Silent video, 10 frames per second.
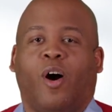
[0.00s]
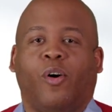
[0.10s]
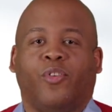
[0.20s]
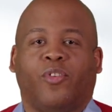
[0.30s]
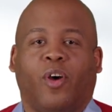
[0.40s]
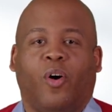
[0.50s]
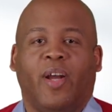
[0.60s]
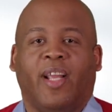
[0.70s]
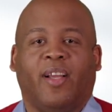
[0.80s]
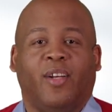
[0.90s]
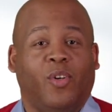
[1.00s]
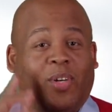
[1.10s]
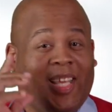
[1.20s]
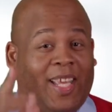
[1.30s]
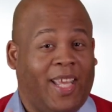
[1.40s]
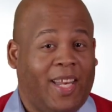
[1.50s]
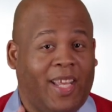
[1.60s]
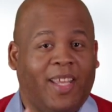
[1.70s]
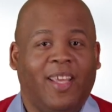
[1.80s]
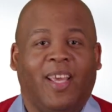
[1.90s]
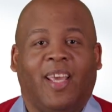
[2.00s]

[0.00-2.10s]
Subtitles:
also include any